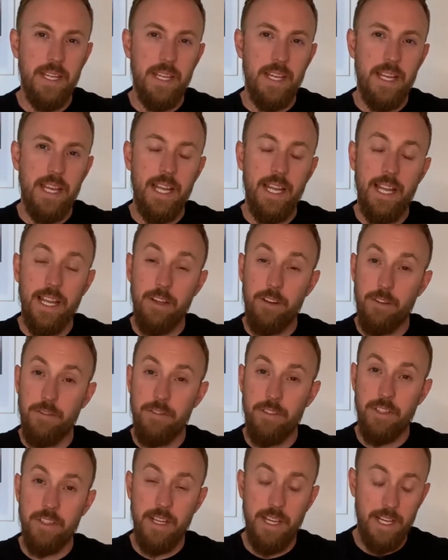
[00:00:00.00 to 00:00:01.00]
It can
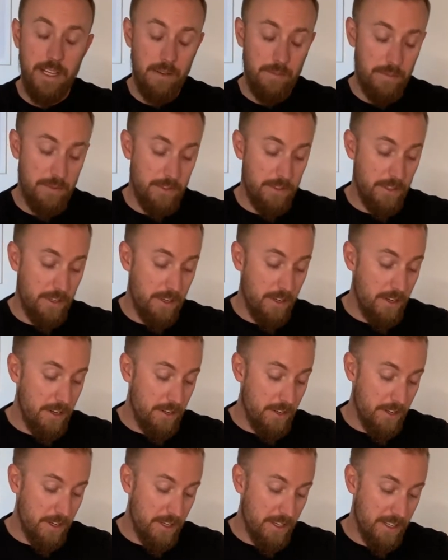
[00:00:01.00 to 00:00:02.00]
often help to
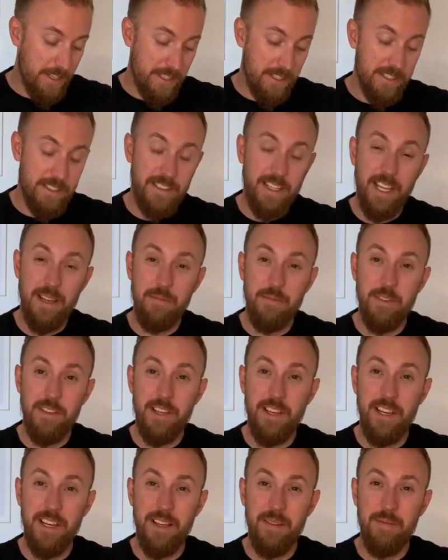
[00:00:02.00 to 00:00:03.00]
look at the same
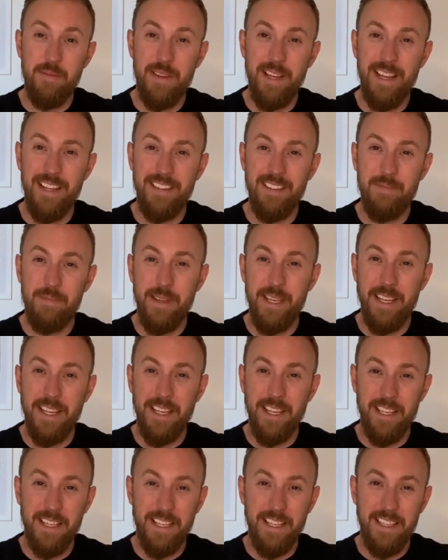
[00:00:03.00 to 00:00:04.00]
time as
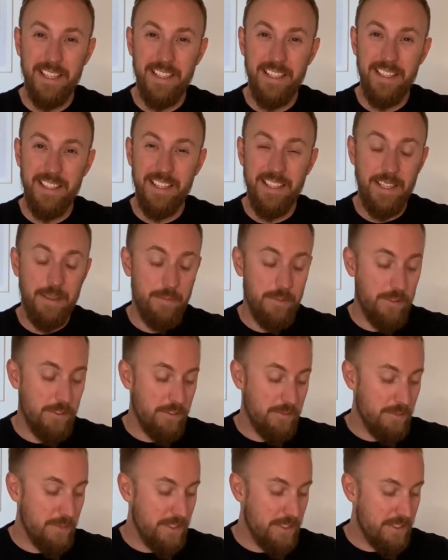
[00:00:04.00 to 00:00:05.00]
making the
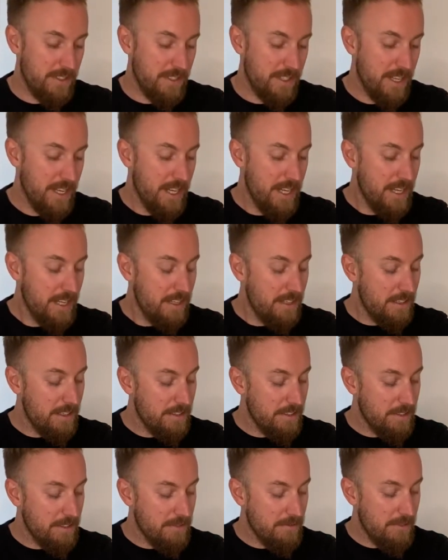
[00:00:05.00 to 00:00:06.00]
movements, so
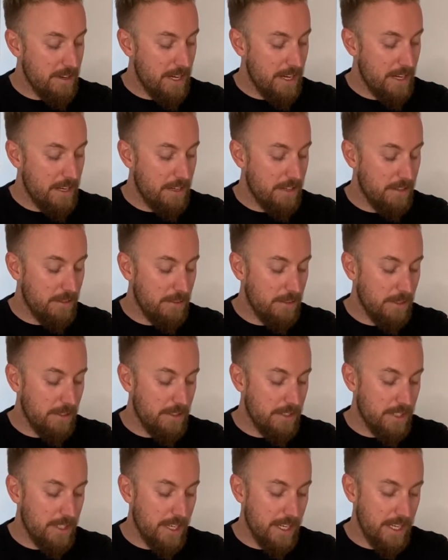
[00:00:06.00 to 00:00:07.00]
to really
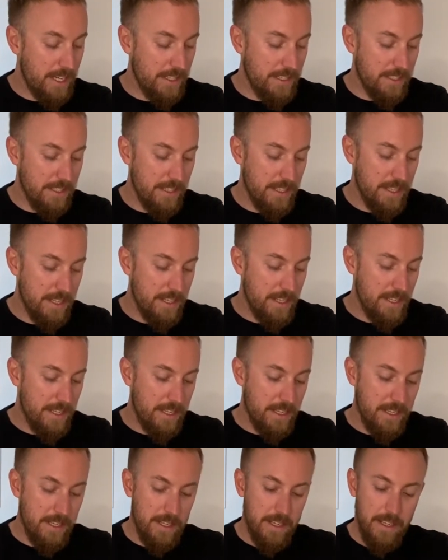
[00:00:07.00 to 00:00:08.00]
coordinate
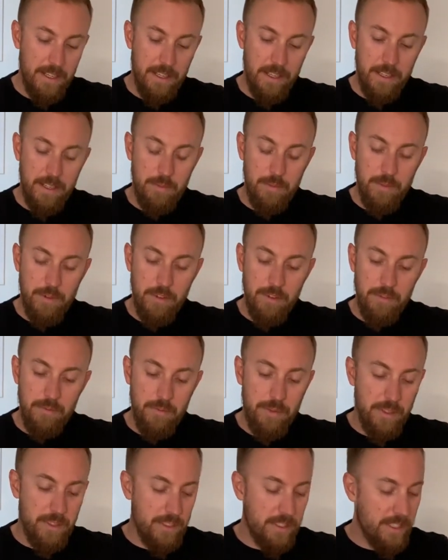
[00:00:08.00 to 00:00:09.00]
the
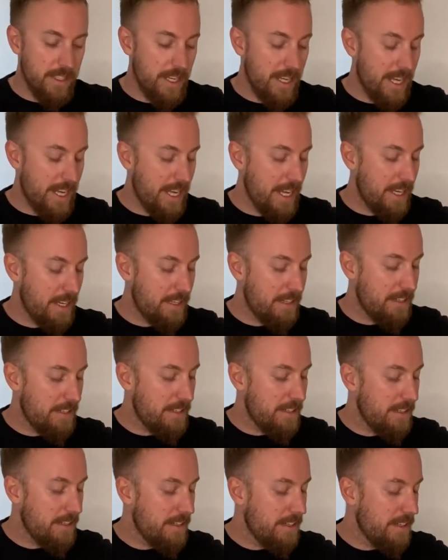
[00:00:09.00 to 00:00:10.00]
movement and
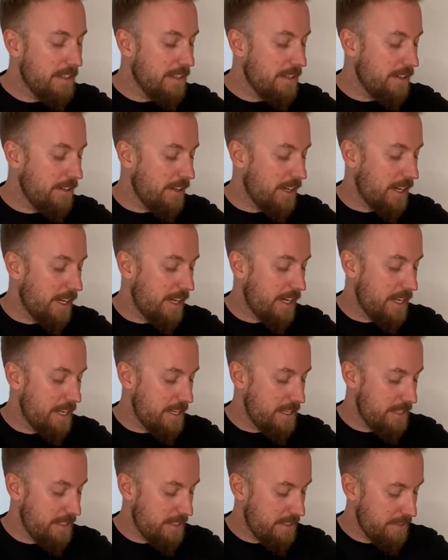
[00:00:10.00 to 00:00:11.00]
your
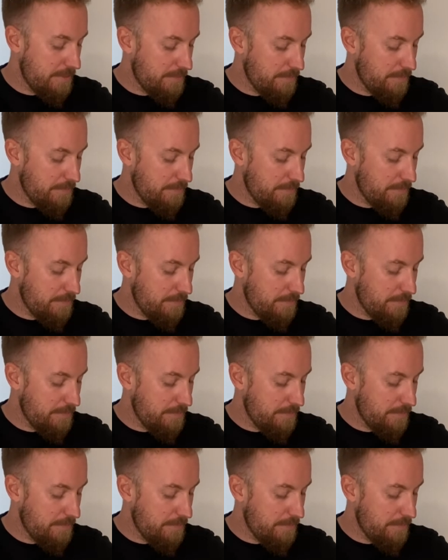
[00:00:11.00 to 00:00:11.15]
eyes,